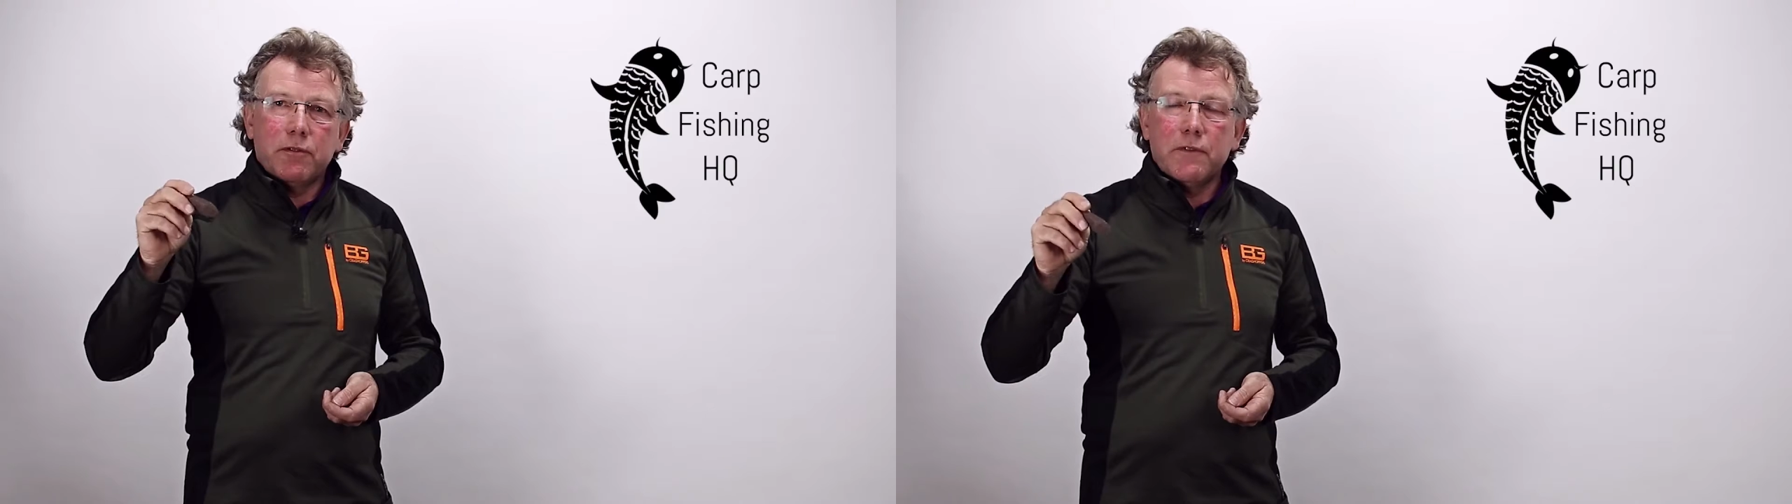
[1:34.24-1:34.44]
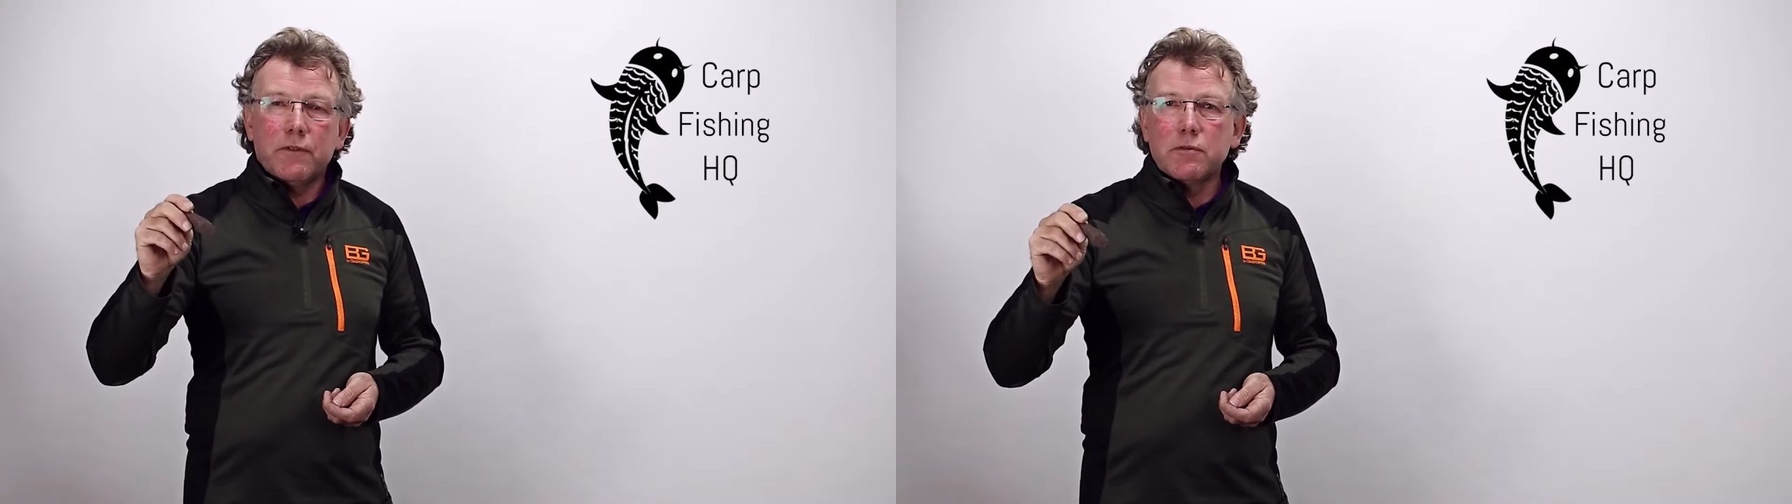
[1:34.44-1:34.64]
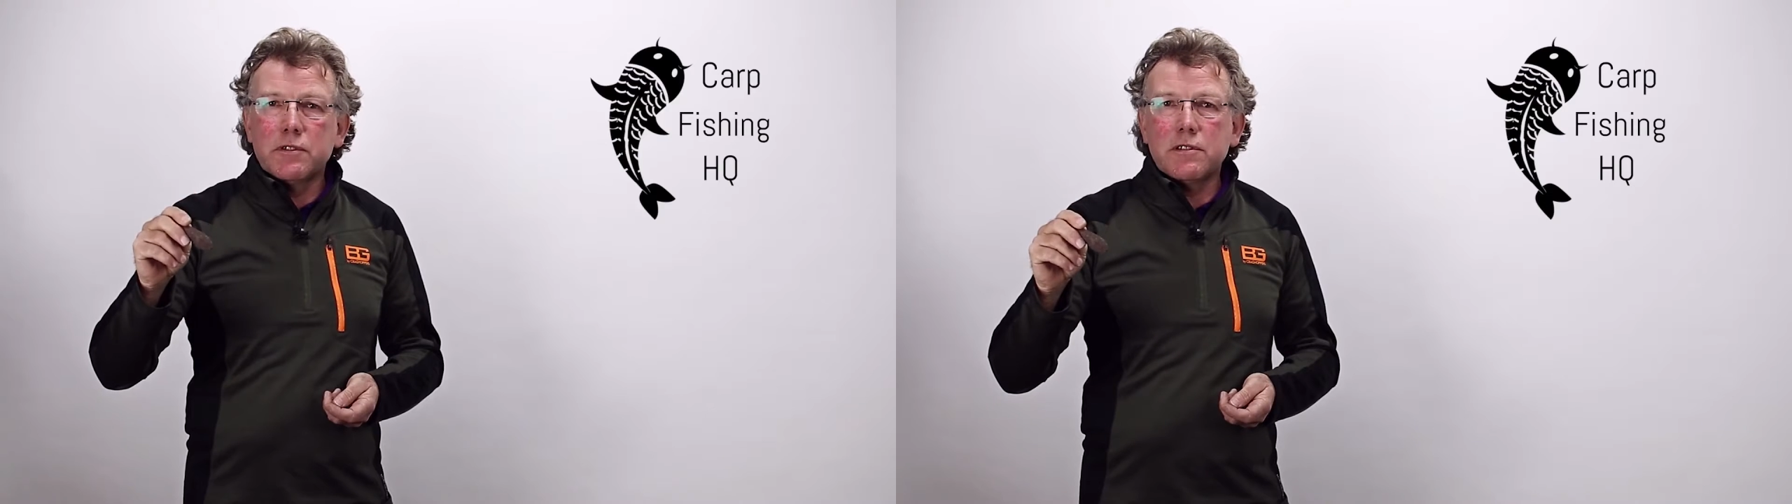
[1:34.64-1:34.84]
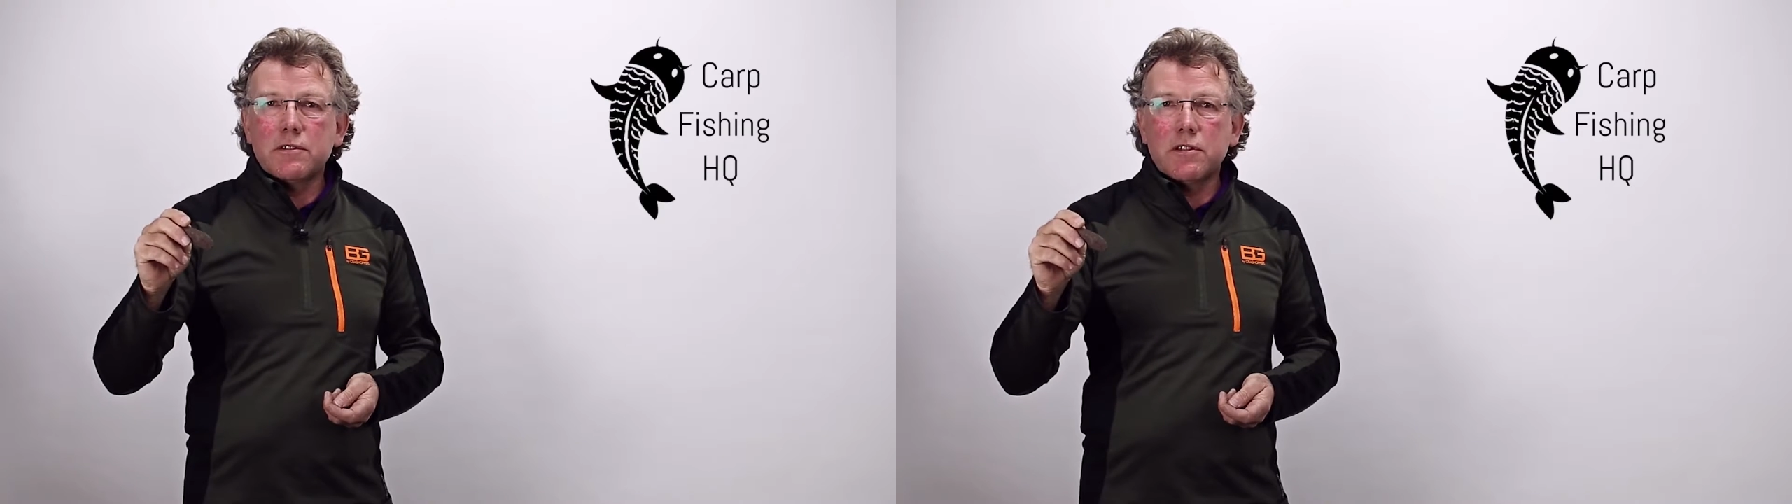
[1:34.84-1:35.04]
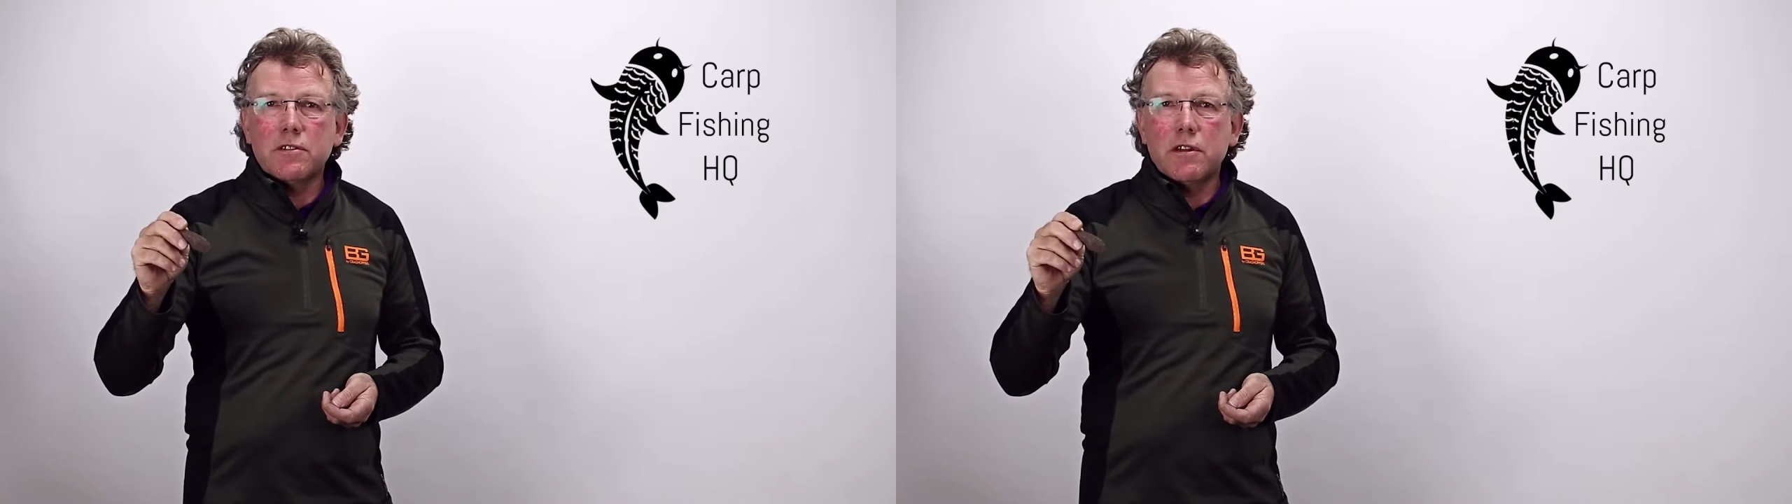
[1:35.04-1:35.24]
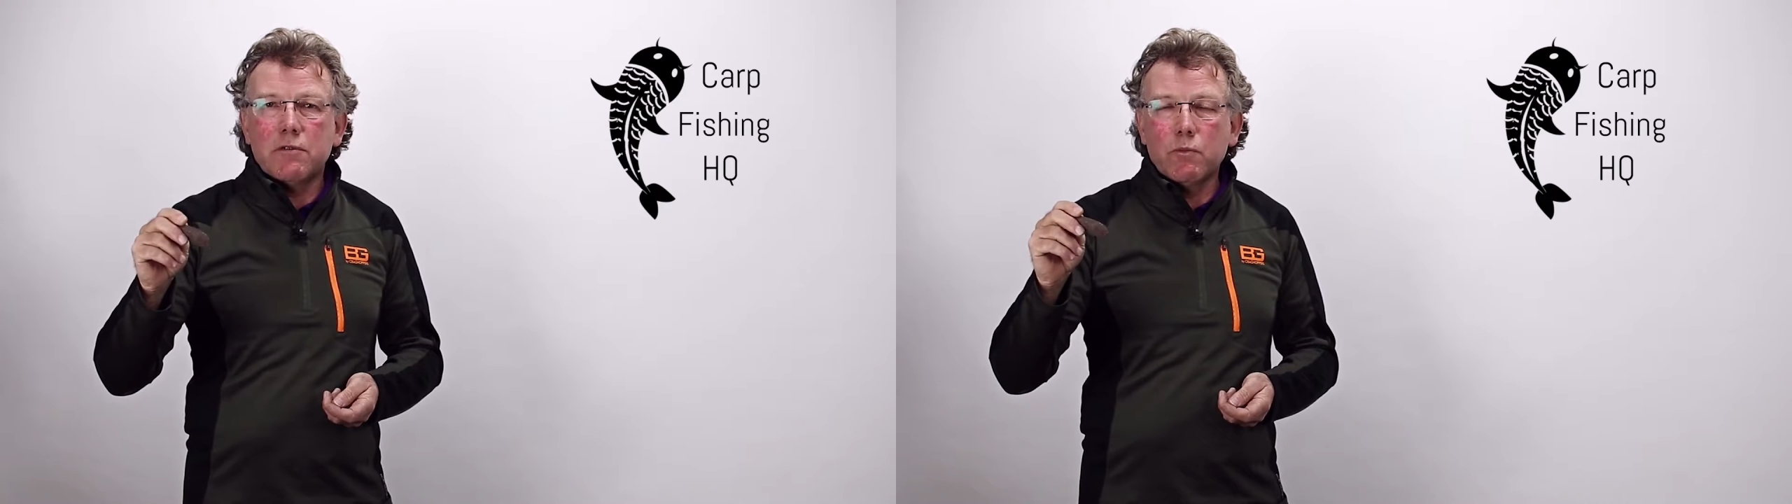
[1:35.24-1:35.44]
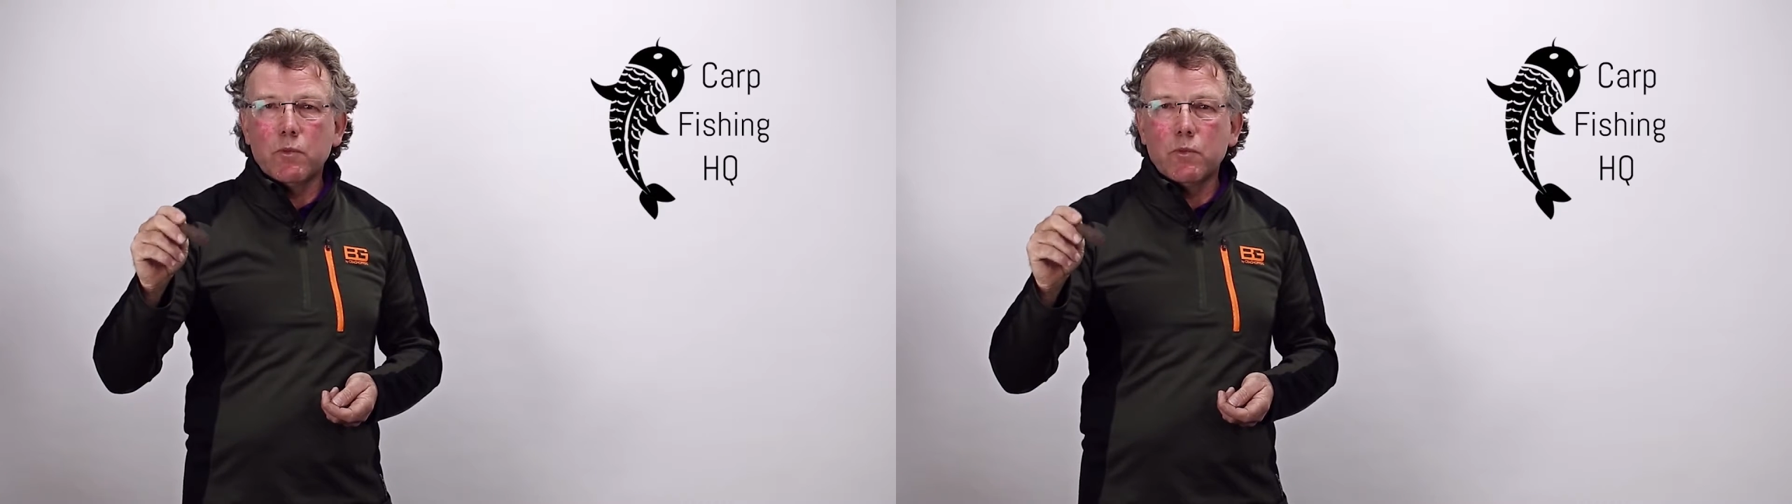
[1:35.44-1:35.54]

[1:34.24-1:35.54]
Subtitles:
340s this year